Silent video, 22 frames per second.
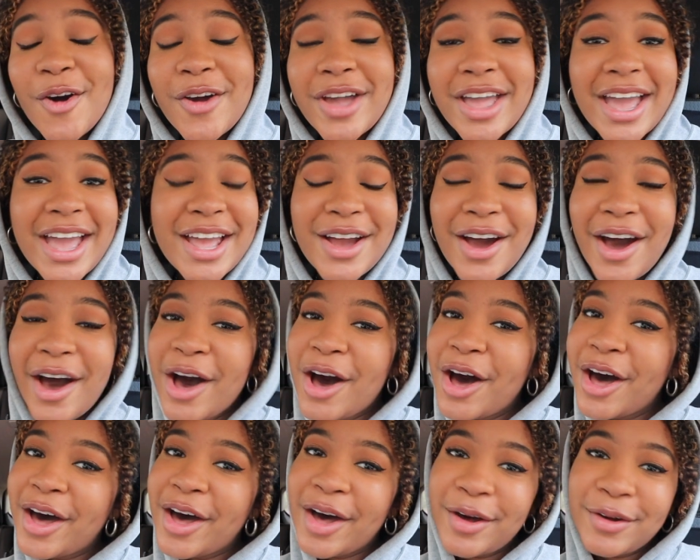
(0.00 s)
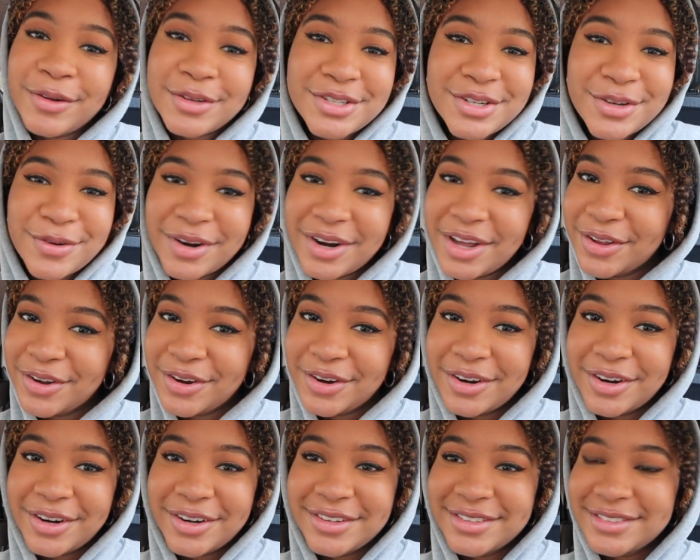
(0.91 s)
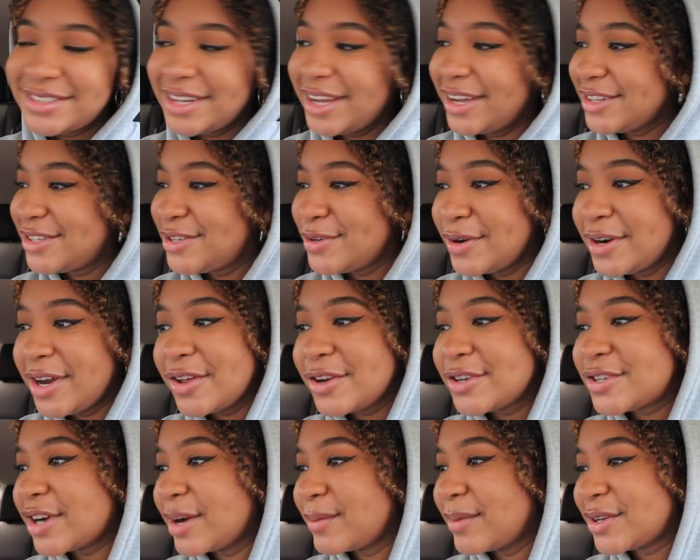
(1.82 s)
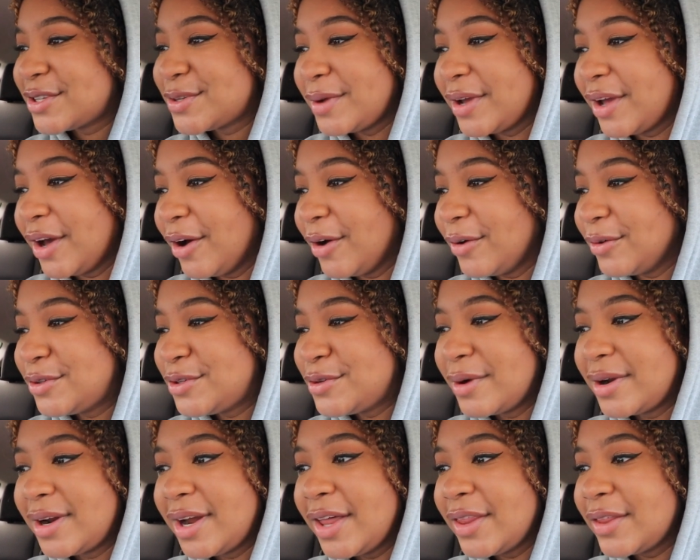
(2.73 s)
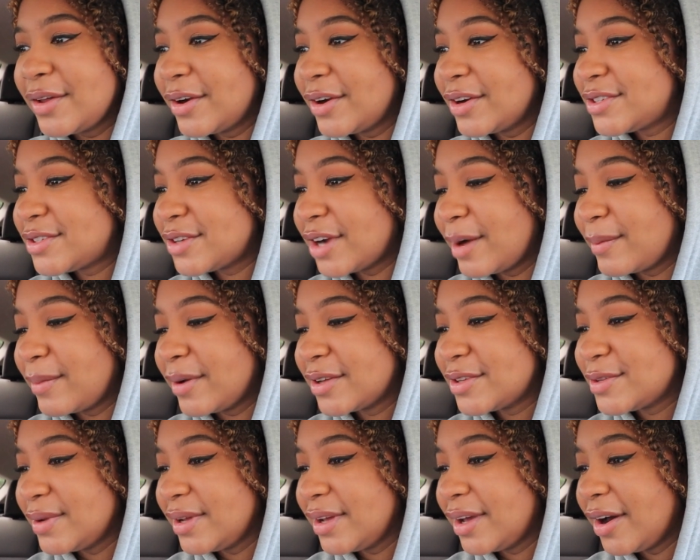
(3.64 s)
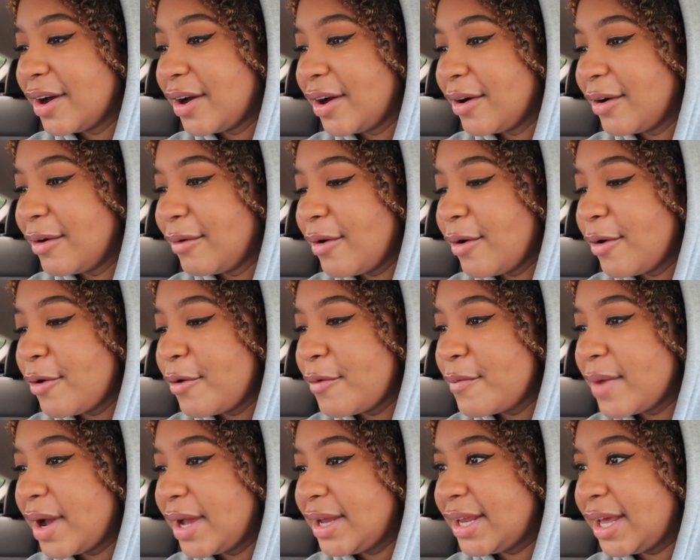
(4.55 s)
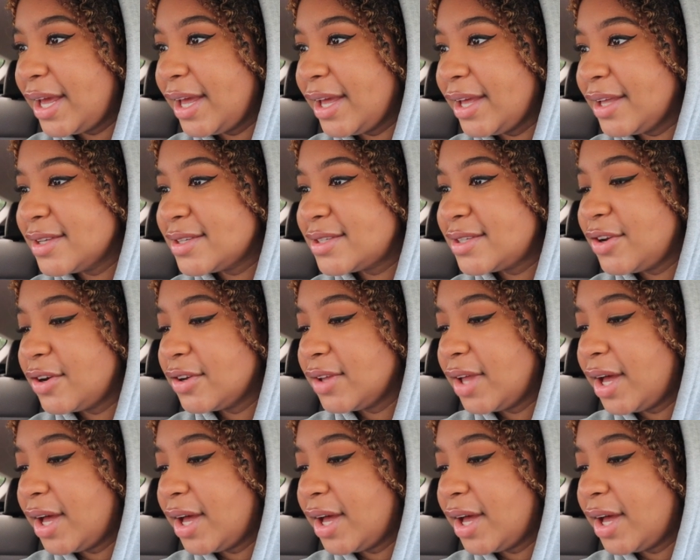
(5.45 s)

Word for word: okay, uh, to another, to another Starbucks we go. To another Starbucks we go. Oh my days, you're